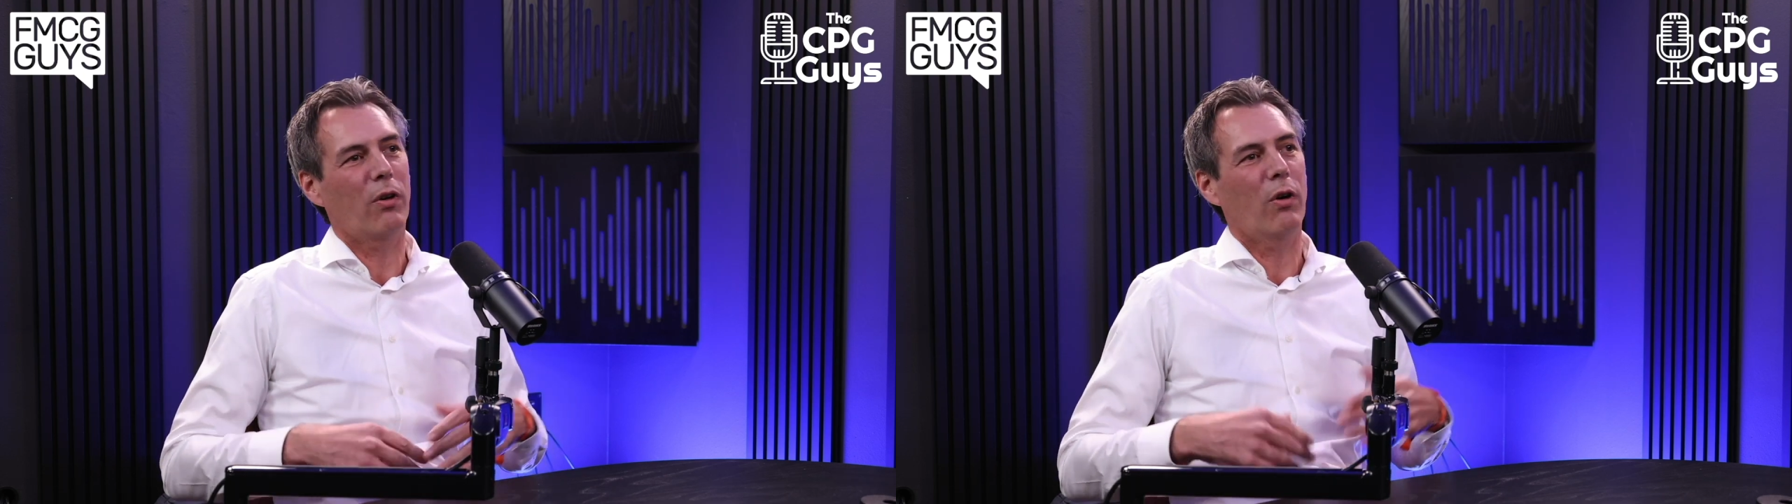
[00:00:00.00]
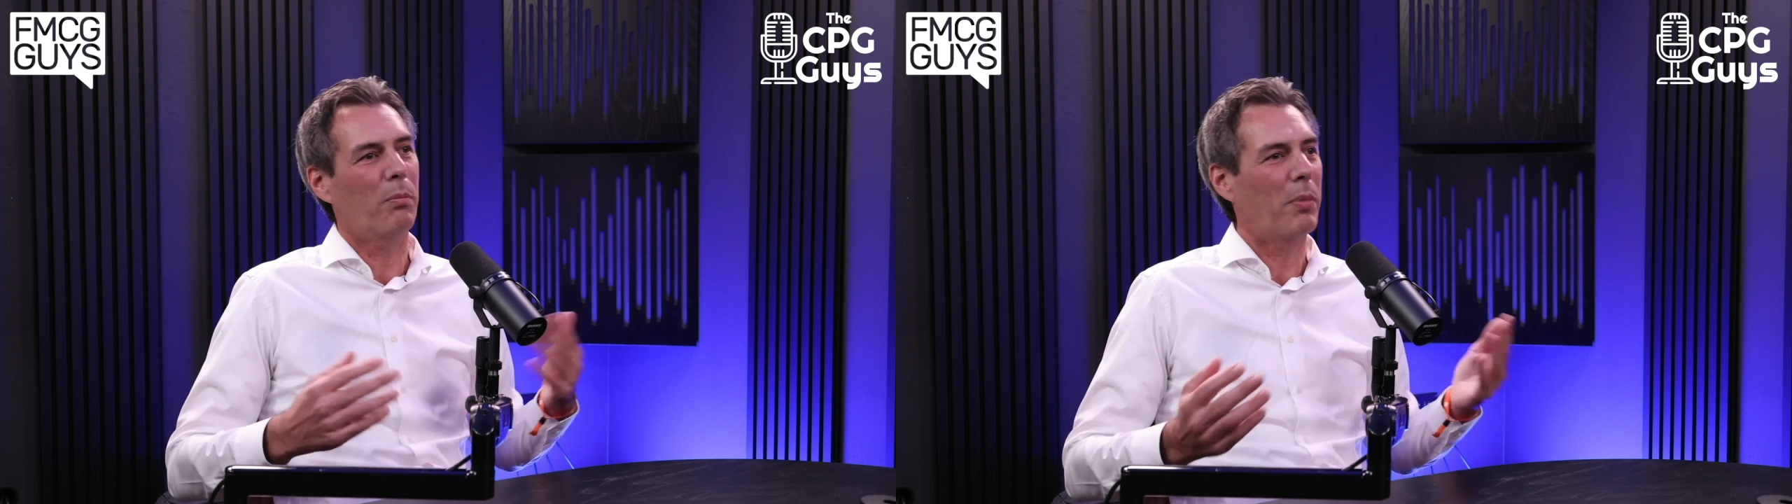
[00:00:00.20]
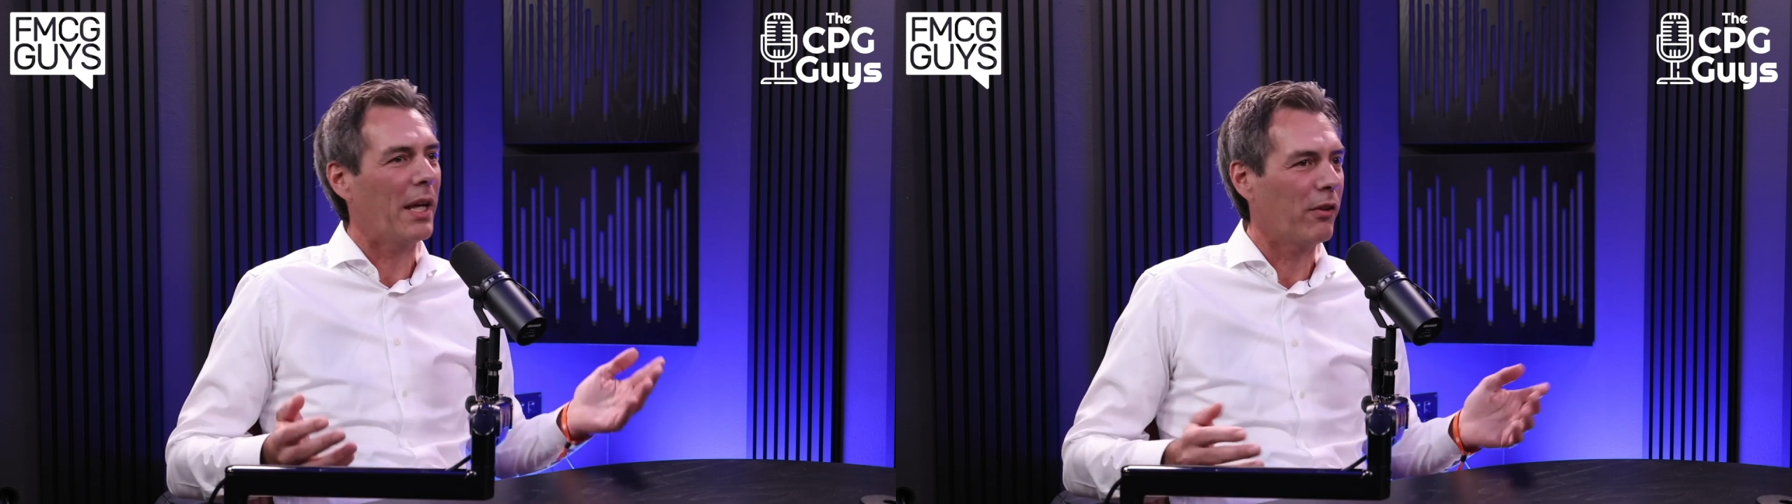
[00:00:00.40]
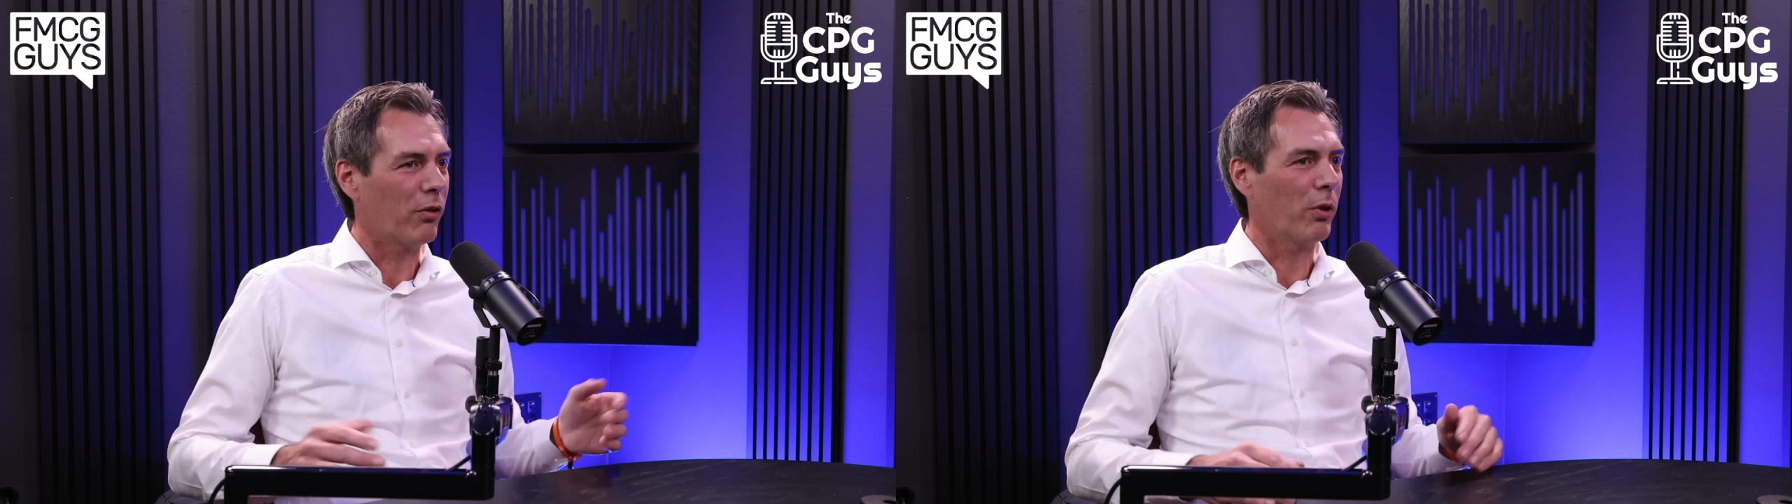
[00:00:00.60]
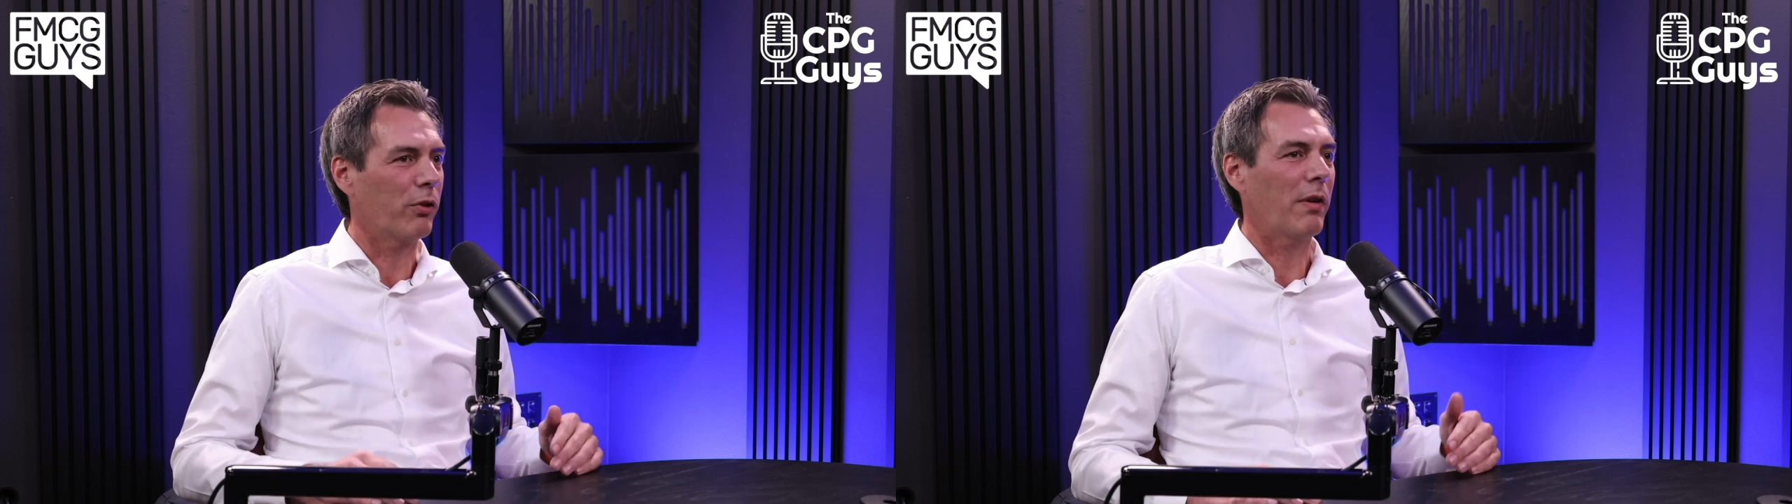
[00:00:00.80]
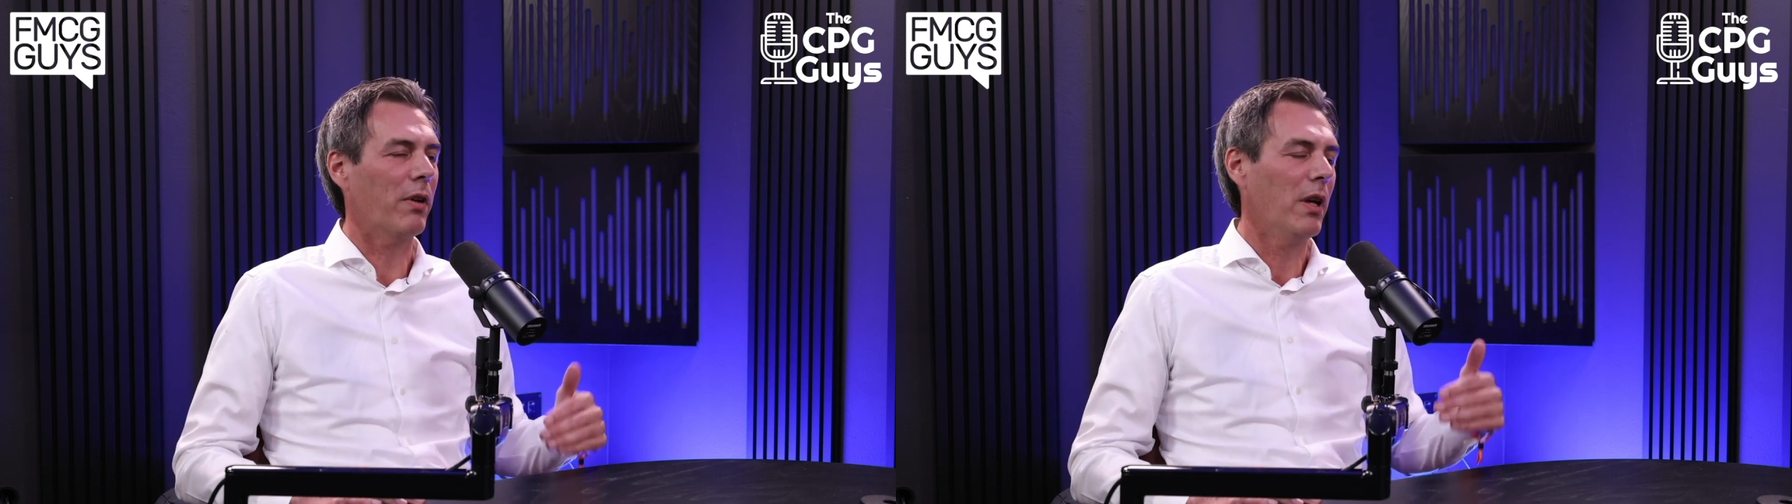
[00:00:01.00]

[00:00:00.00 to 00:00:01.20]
or plates or whatsoever.